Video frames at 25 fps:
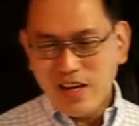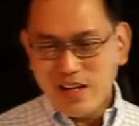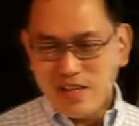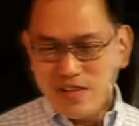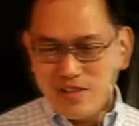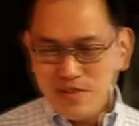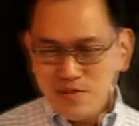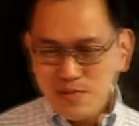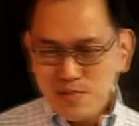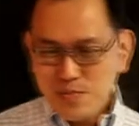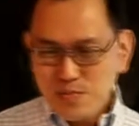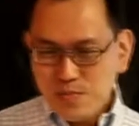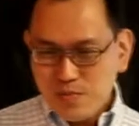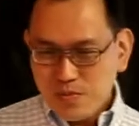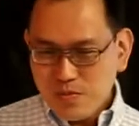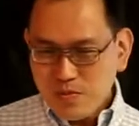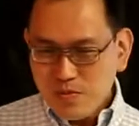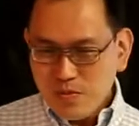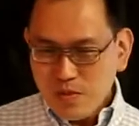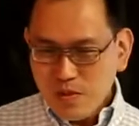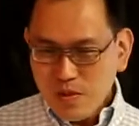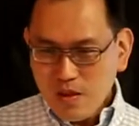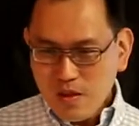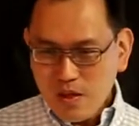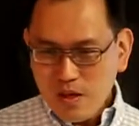And
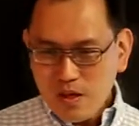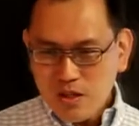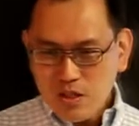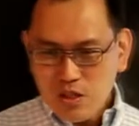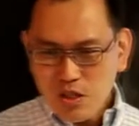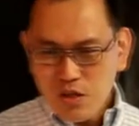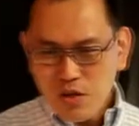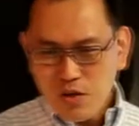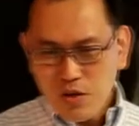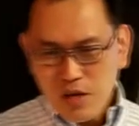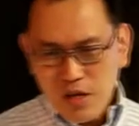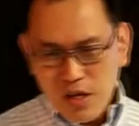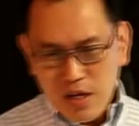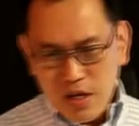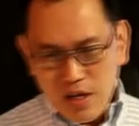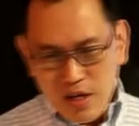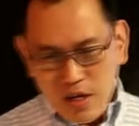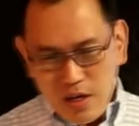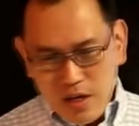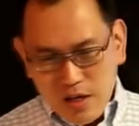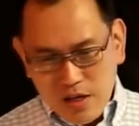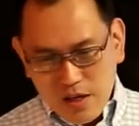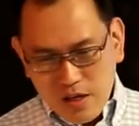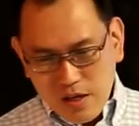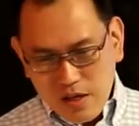so
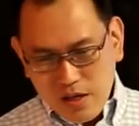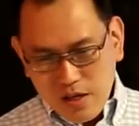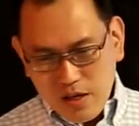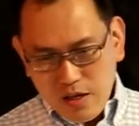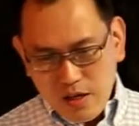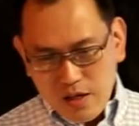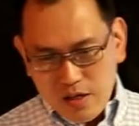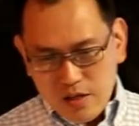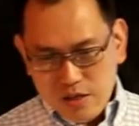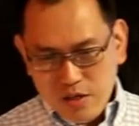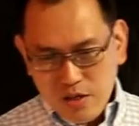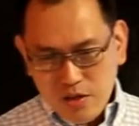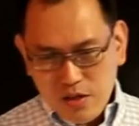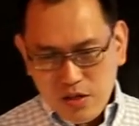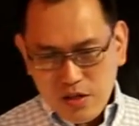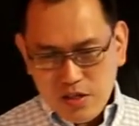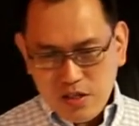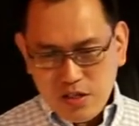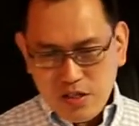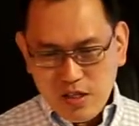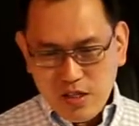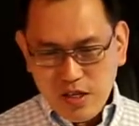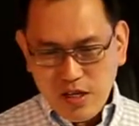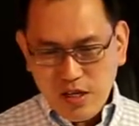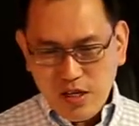
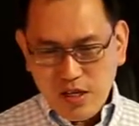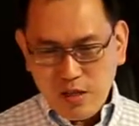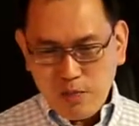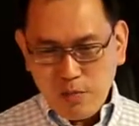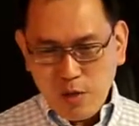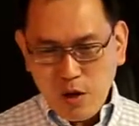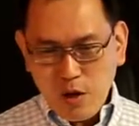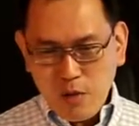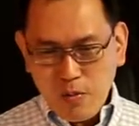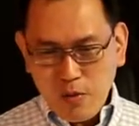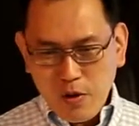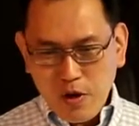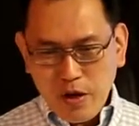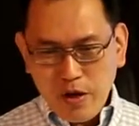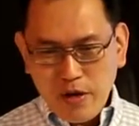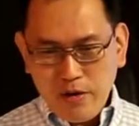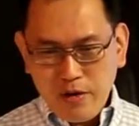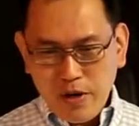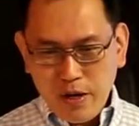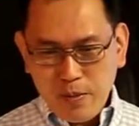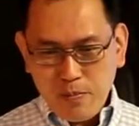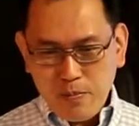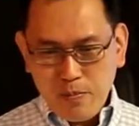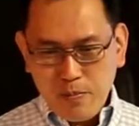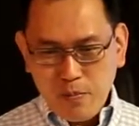you see here the ball
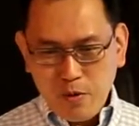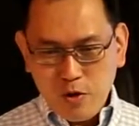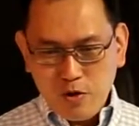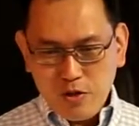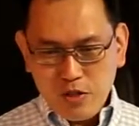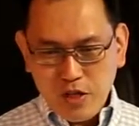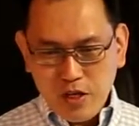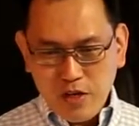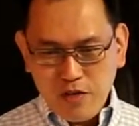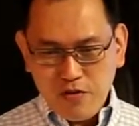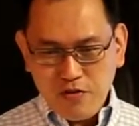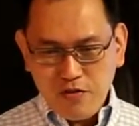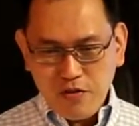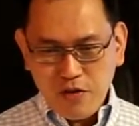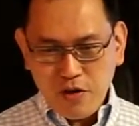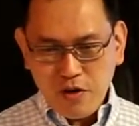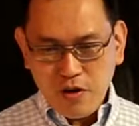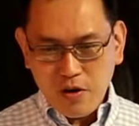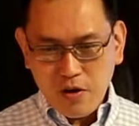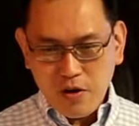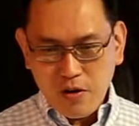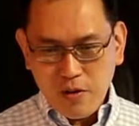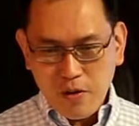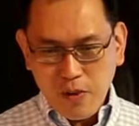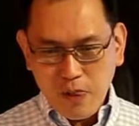boy, right, posing
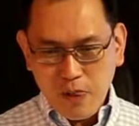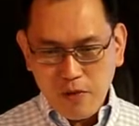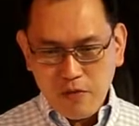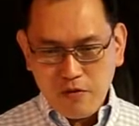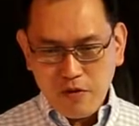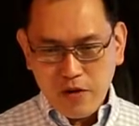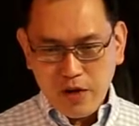for